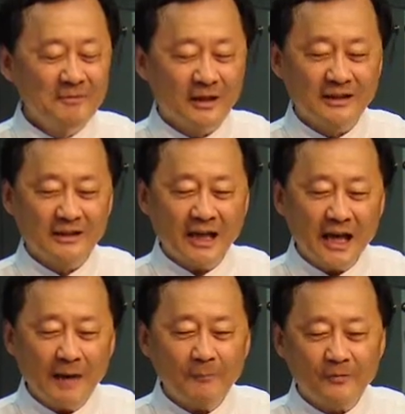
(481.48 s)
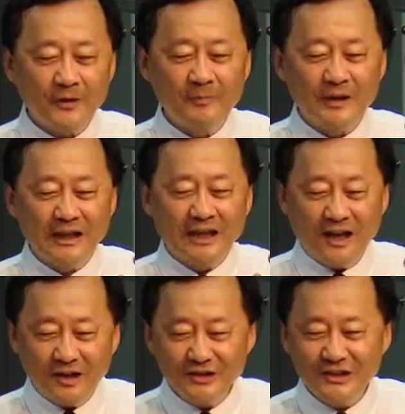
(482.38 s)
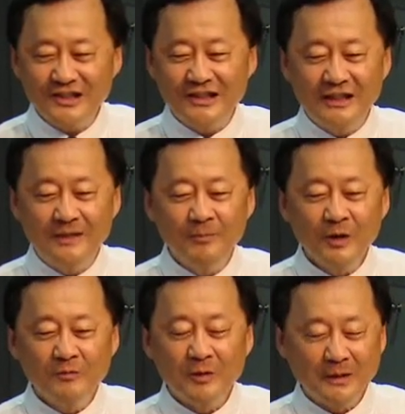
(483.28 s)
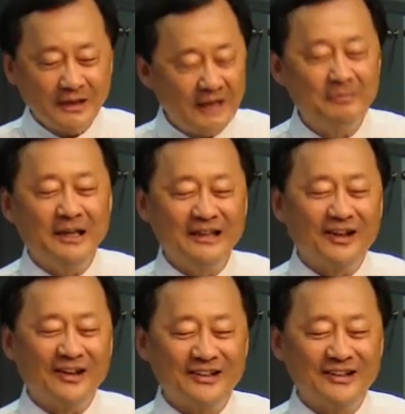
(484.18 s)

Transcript: But the cap from the RGC would be $10 million.